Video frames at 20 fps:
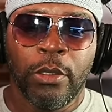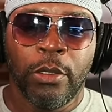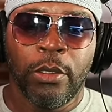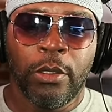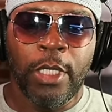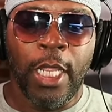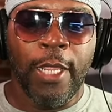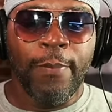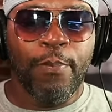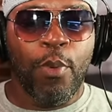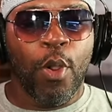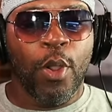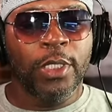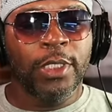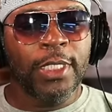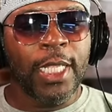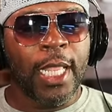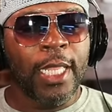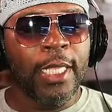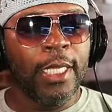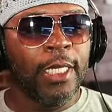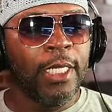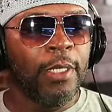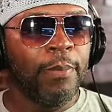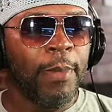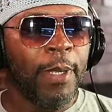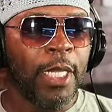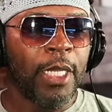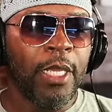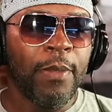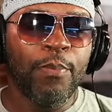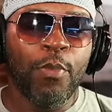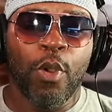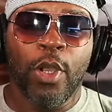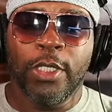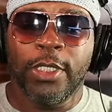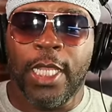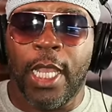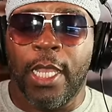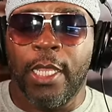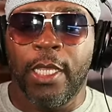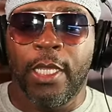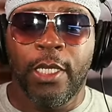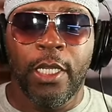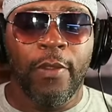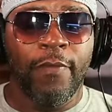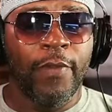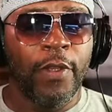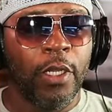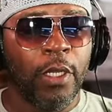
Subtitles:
These boys out here living